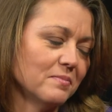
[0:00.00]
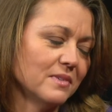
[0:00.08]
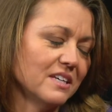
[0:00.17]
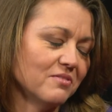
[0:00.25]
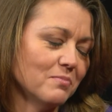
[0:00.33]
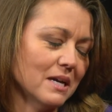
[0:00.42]

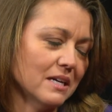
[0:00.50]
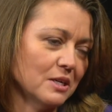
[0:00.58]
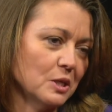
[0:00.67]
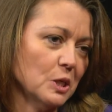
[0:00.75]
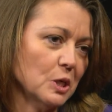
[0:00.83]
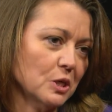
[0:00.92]
give Megan
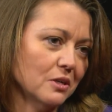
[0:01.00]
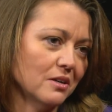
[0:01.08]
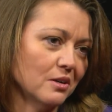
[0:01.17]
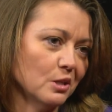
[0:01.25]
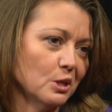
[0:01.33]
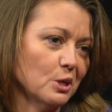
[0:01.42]
all
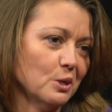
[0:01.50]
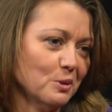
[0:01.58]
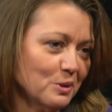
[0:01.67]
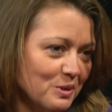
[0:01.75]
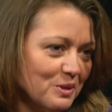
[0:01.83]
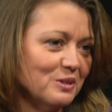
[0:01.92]
our
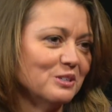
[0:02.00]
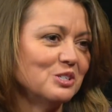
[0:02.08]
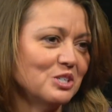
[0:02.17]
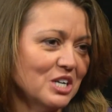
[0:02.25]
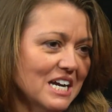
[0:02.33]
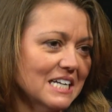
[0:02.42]
good
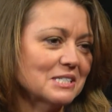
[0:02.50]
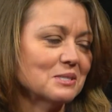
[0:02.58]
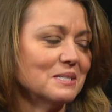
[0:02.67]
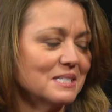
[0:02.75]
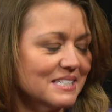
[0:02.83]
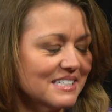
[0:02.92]
shots,
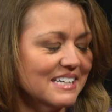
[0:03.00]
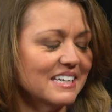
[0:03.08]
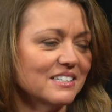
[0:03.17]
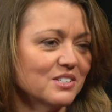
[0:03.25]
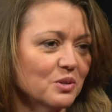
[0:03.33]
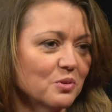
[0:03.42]

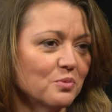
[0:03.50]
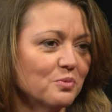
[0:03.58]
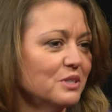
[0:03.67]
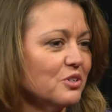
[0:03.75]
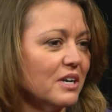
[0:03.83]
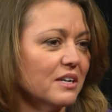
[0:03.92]
and so we
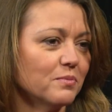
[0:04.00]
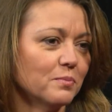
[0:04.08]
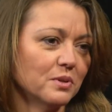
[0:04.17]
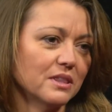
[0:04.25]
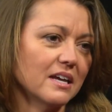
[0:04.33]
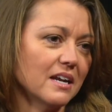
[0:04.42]
try to
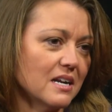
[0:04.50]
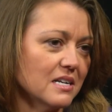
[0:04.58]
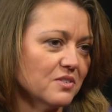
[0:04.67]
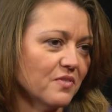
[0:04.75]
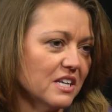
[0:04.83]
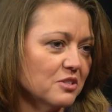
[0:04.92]
put that on
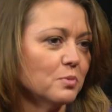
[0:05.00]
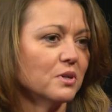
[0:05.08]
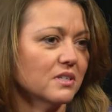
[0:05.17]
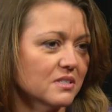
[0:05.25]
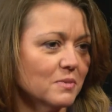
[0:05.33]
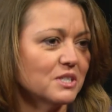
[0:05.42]
his Facebook
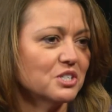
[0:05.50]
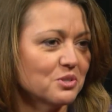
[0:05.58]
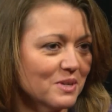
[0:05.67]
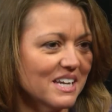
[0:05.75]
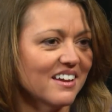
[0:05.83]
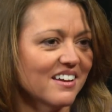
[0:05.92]
as much as we can.